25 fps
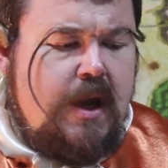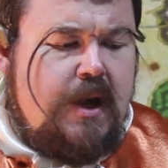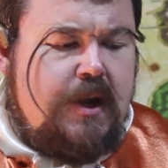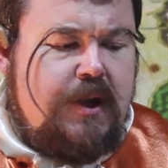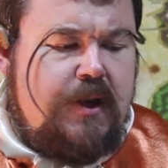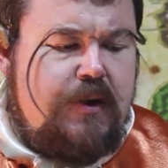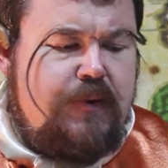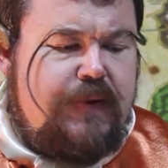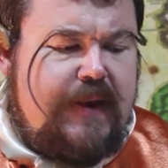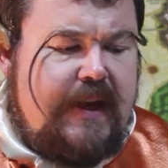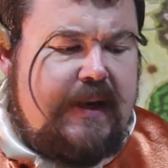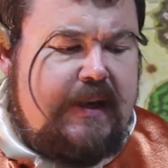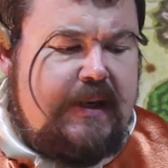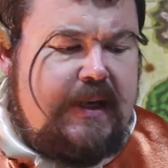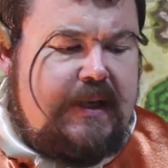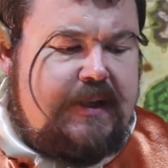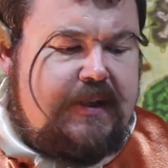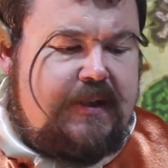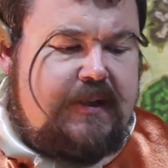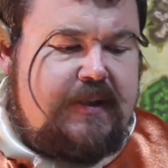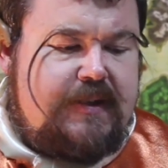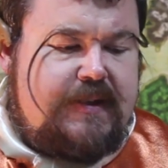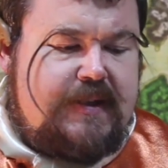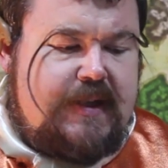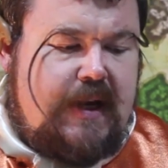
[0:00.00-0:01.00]
You then need
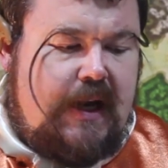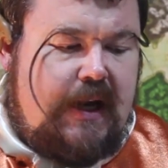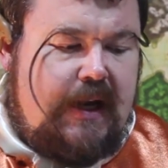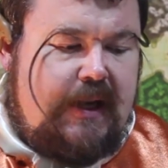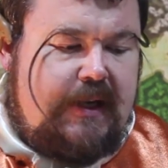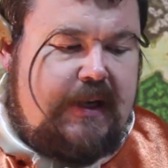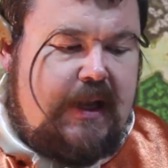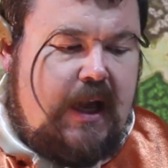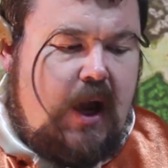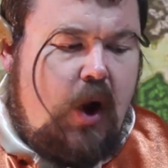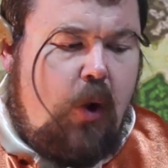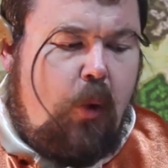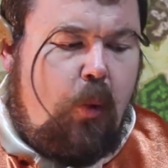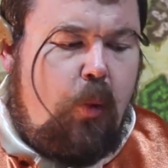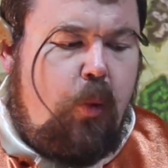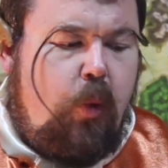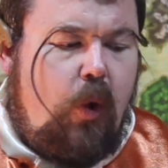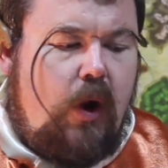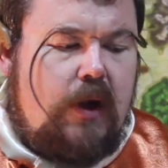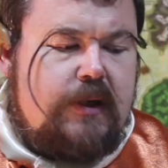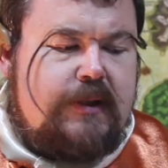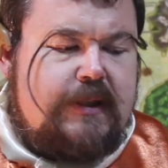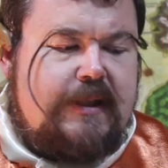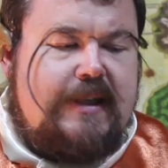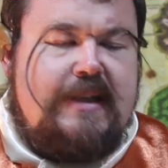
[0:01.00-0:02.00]
to decide
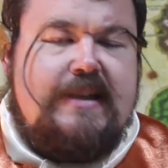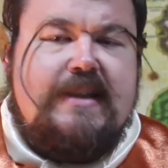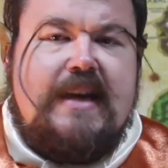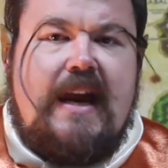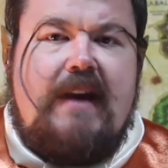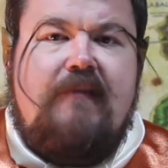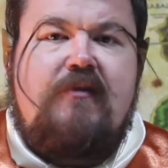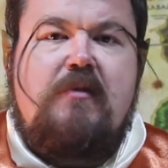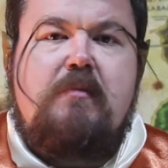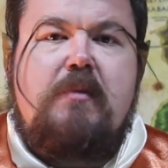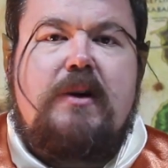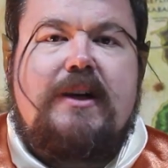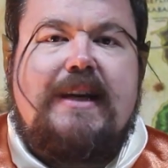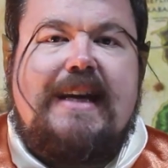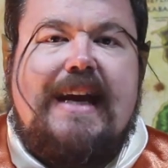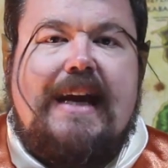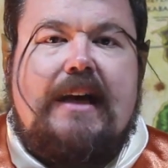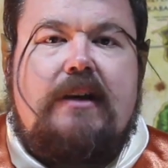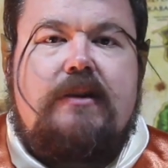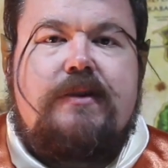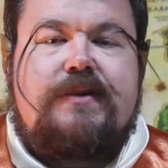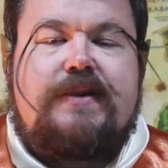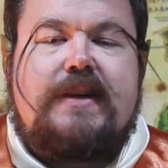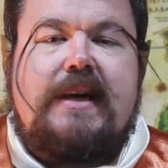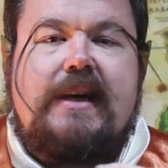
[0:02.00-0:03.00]
what is everybody
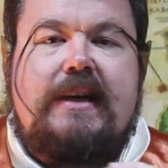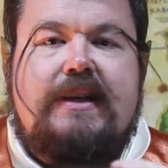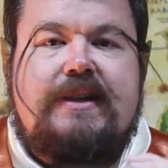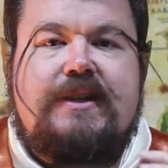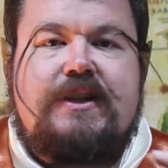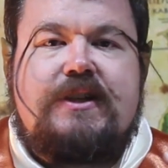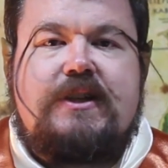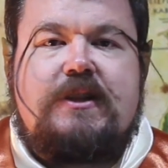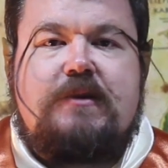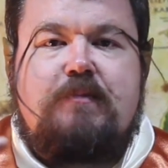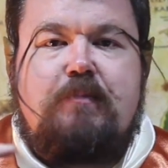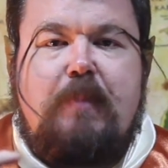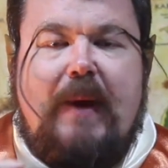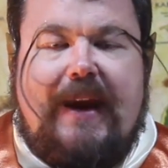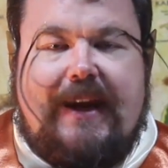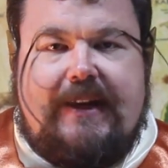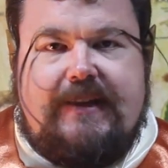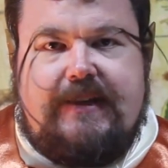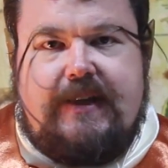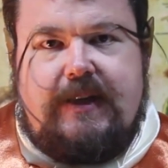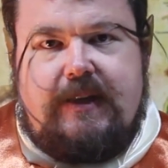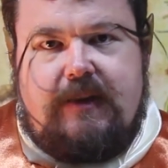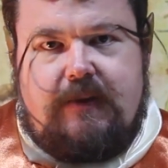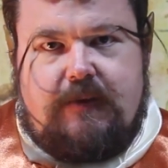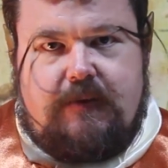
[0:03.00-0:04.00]
else
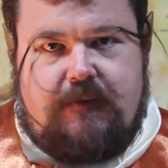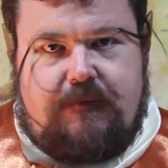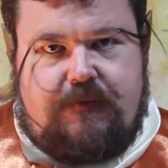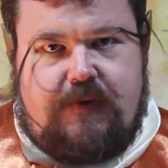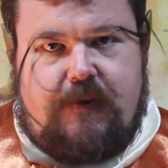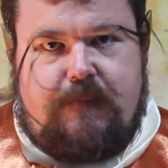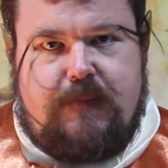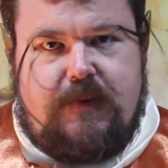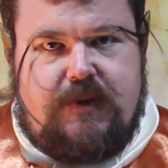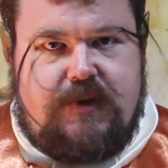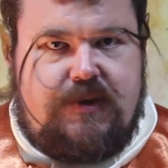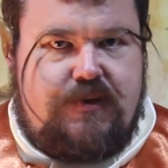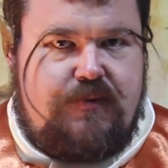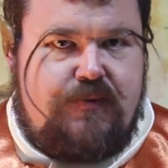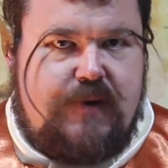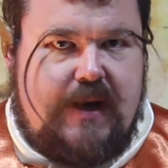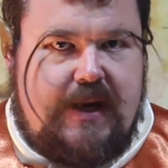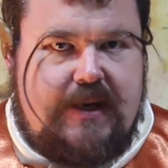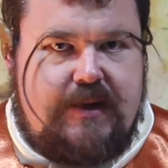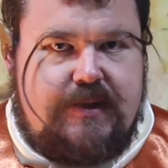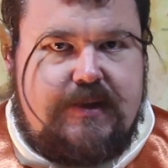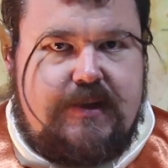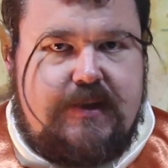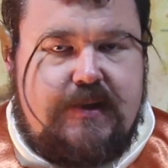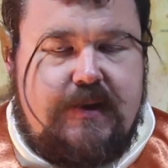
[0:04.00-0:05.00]
expecting from this
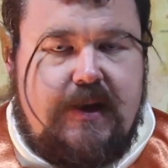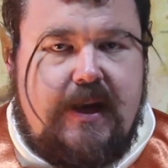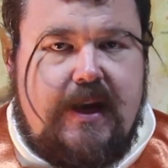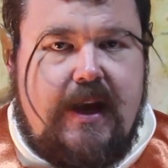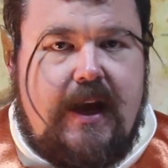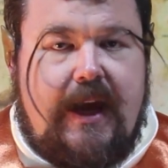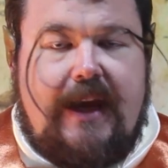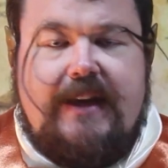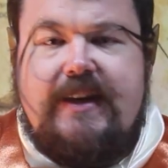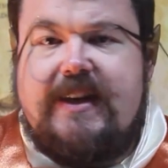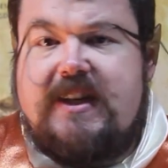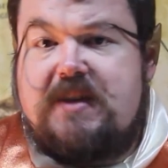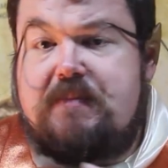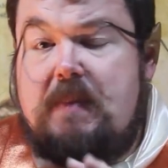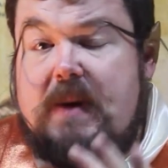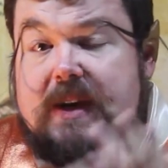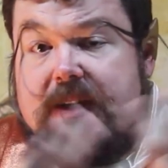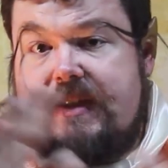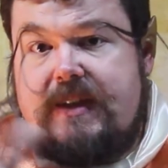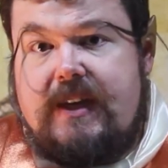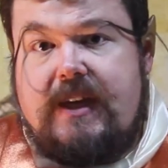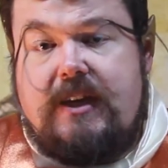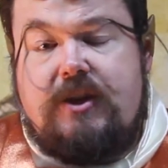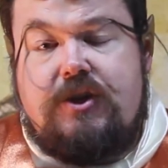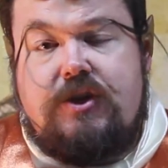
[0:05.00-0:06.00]
race. And
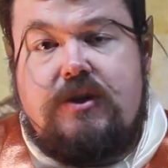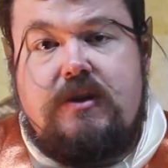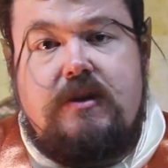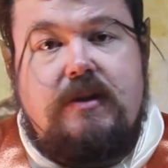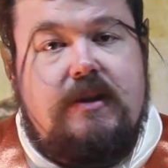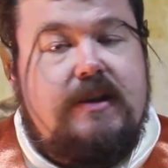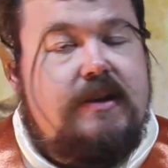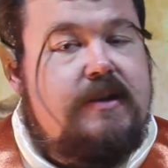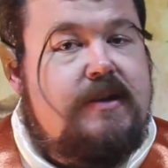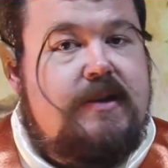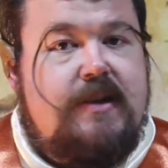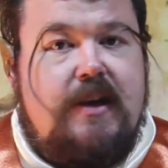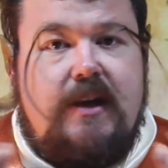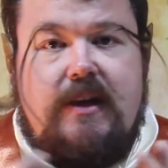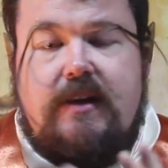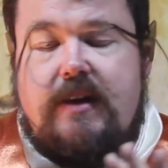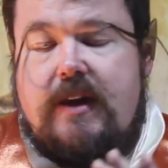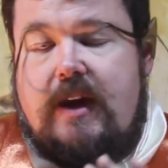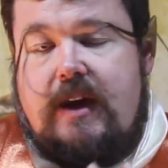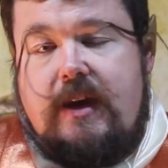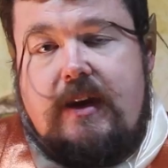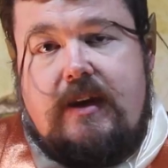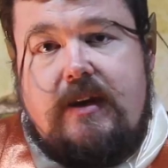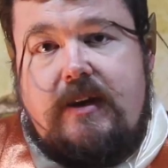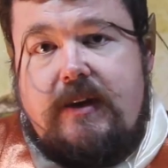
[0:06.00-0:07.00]
expectation is
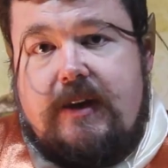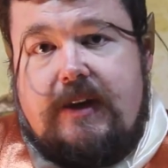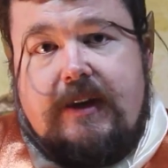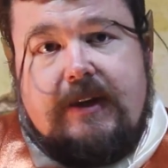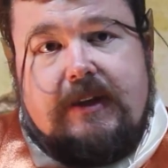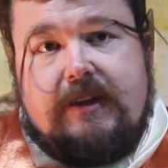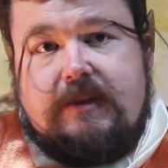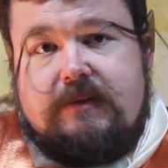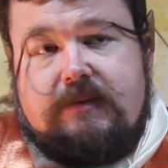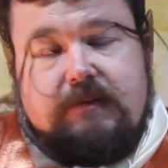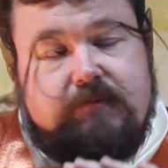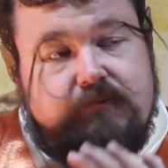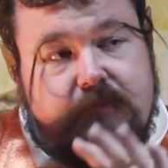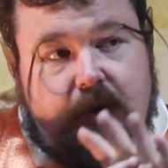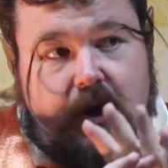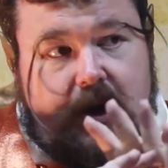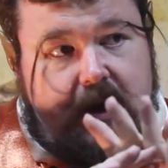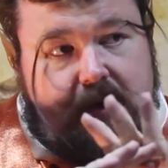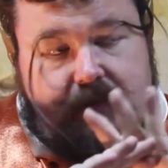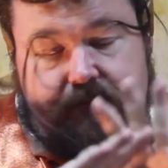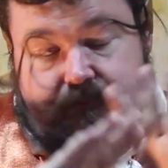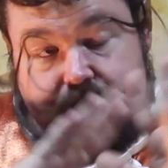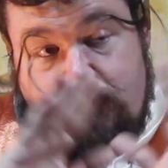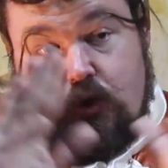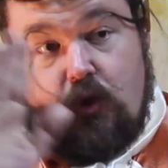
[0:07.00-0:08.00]
in
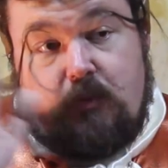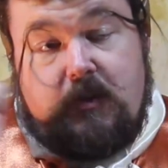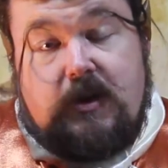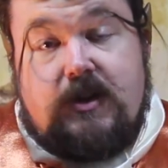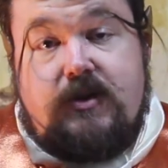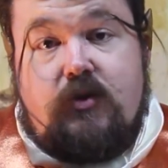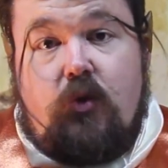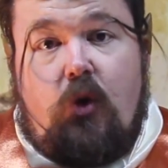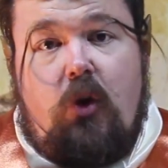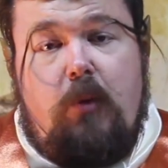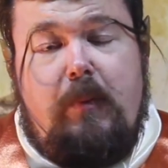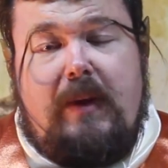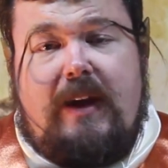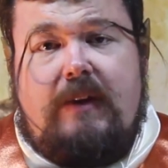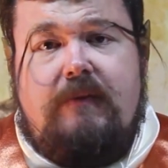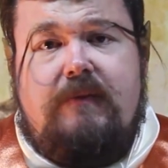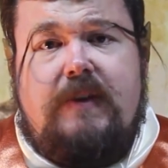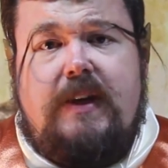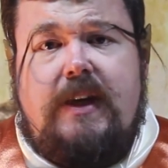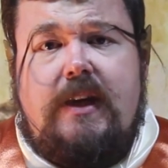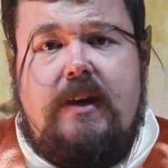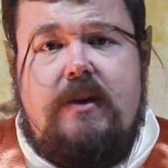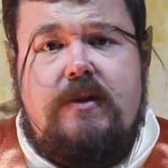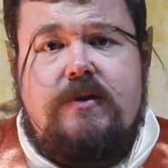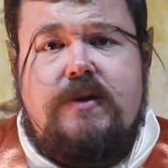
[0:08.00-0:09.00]
almost all my
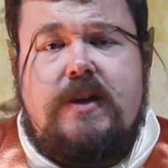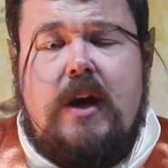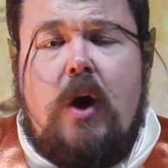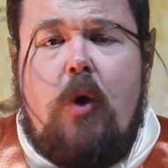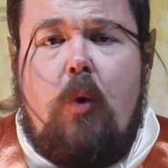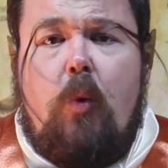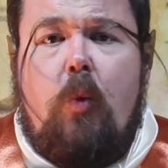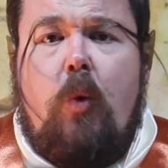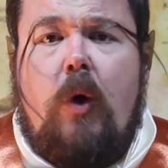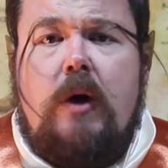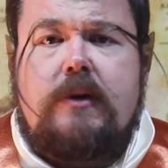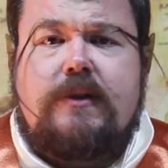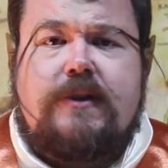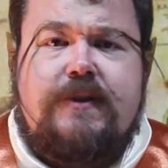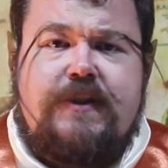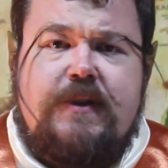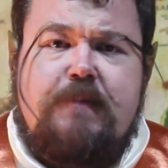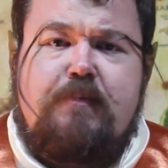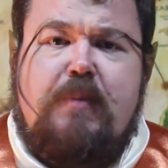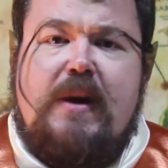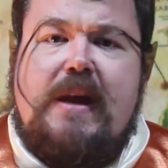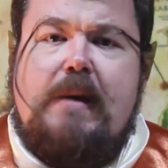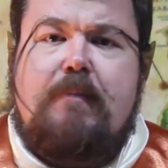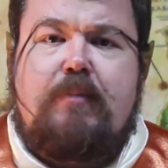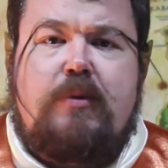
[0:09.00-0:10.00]
videos, what do
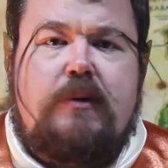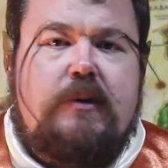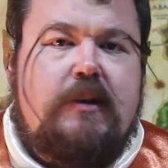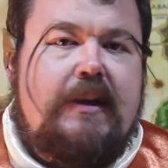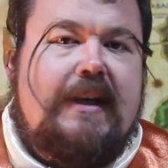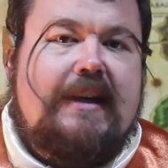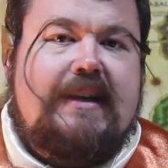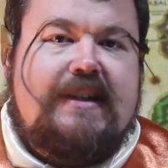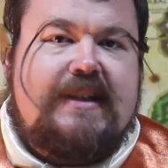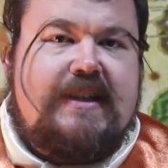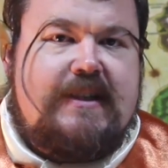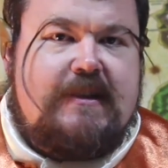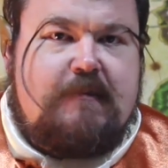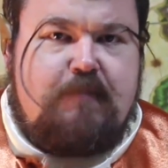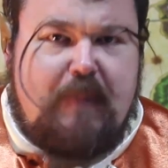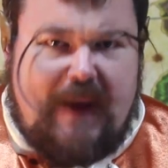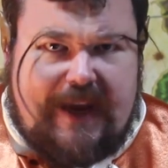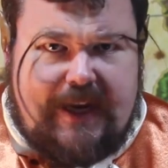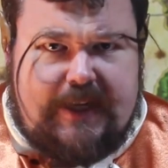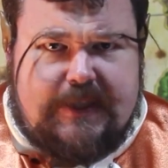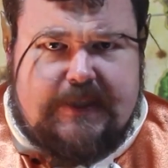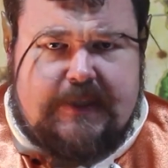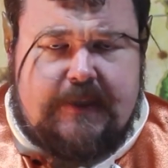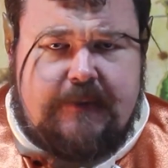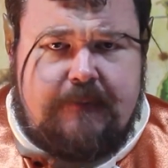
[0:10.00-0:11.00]
people
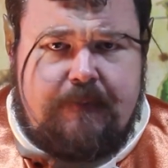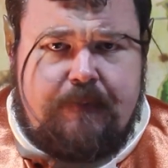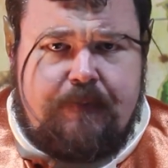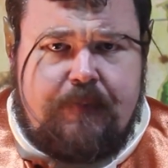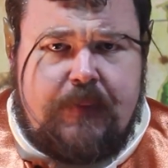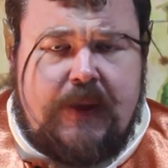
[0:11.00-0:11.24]
expect?